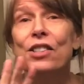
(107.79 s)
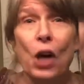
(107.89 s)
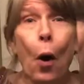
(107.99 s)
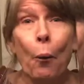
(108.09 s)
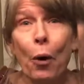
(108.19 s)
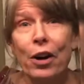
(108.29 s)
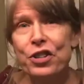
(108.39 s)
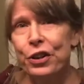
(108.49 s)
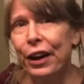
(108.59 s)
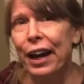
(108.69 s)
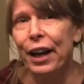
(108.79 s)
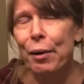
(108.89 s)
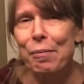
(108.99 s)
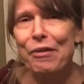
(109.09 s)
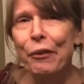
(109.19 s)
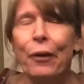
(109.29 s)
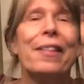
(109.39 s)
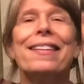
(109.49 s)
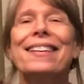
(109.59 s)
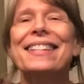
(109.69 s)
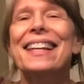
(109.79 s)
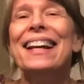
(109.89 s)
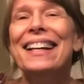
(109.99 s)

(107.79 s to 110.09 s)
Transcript: don't wash your hair before this.